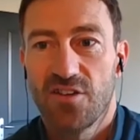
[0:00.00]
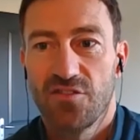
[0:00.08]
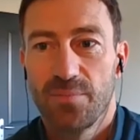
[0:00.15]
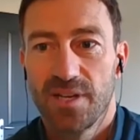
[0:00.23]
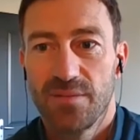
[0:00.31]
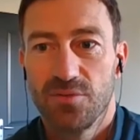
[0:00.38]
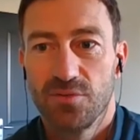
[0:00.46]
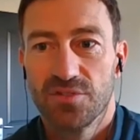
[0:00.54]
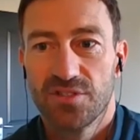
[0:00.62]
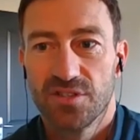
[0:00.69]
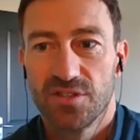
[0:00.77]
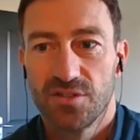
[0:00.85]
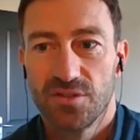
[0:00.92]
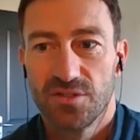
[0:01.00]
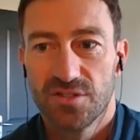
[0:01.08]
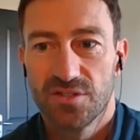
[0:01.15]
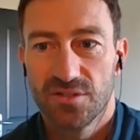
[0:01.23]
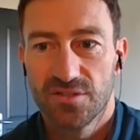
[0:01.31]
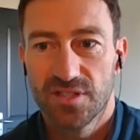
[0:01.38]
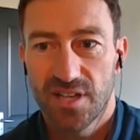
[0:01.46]
now for people to
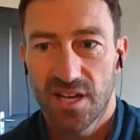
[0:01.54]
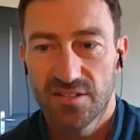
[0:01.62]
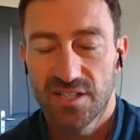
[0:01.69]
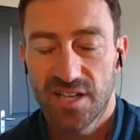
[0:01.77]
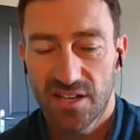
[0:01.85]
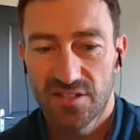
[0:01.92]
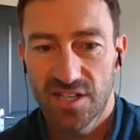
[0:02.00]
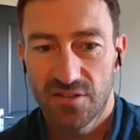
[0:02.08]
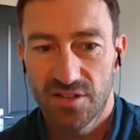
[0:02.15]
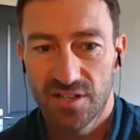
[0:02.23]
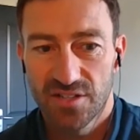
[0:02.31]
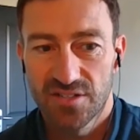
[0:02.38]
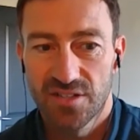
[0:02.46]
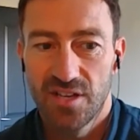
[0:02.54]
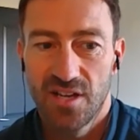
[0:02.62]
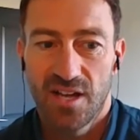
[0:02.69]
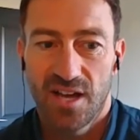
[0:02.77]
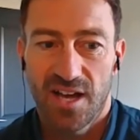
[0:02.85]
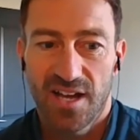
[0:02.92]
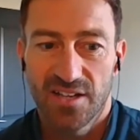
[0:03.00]
get serious,
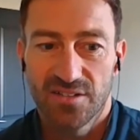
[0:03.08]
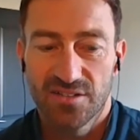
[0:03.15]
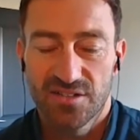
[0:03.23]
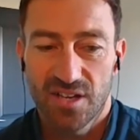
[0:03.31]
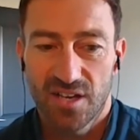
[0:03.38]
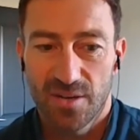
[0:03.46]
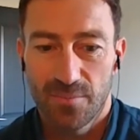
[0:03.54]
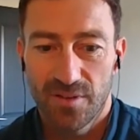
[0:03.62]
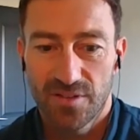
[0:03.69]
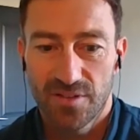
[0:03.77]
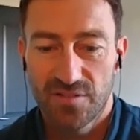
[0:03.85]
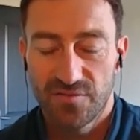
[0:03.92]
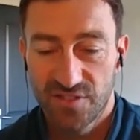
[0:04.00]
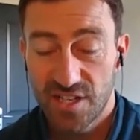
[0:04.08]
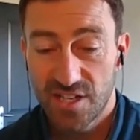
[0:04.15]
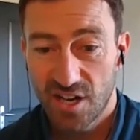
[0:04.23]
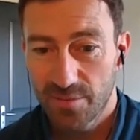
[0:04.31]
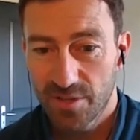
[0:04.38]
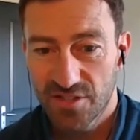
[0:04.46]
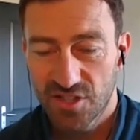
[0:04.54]
and
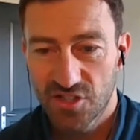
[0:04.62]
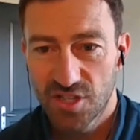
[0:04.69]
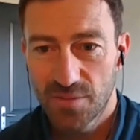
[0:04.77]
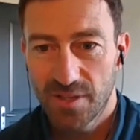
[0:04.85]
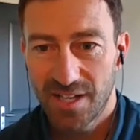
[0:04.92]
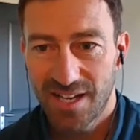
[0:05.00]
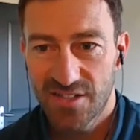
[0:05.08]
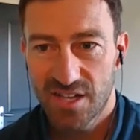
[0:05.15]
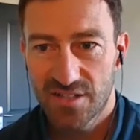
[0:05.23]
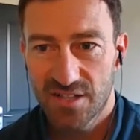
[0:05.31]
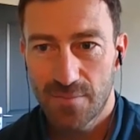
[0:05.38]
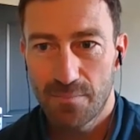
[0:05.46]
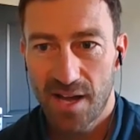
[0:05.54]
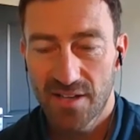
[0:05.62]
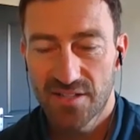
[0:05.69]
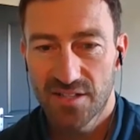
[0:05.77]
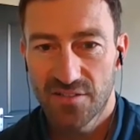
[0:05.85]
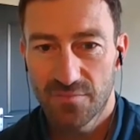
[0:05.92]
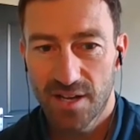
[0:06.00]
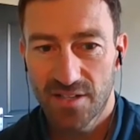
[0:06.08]
decarbonizing shipping is a
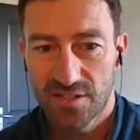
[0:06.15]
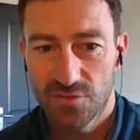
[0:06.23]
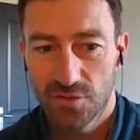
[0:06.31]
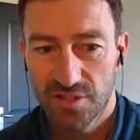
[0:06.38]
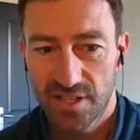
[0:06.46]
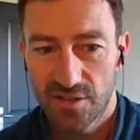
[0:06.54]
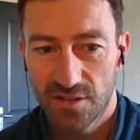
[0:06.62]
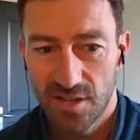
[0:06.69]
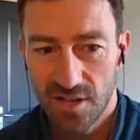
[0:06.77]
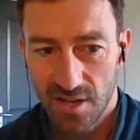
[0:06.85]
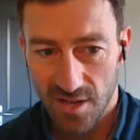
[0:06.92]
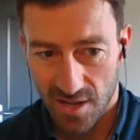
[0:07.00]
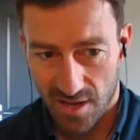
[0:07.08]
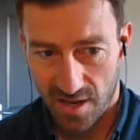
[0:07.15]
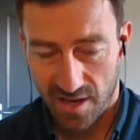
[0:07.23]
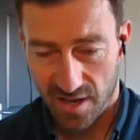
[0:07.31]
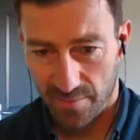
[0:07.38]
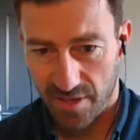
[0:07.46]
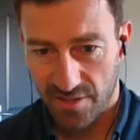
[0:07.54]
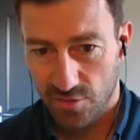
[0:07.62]
massive ordeal.
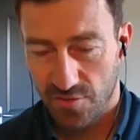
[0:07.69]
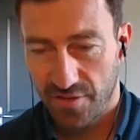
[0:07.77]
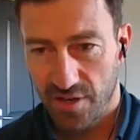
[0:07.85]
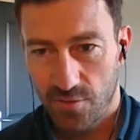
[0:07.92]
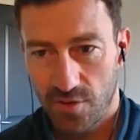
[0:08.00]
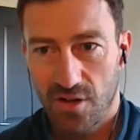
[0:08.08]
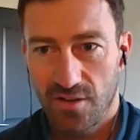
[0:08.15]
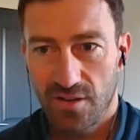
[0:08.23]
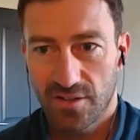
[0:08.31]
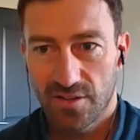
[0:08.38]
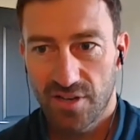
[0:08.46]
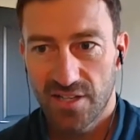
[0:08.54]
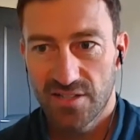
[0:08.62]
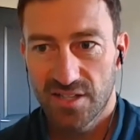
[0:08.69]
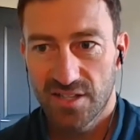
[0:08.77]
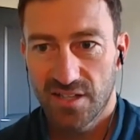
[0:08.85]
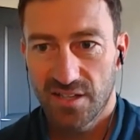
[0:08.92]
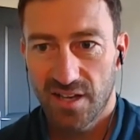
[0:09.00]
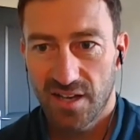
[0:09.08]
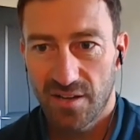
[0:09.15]
It's all very well
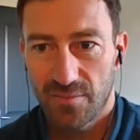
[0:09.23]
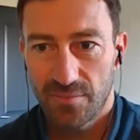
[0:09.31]
creating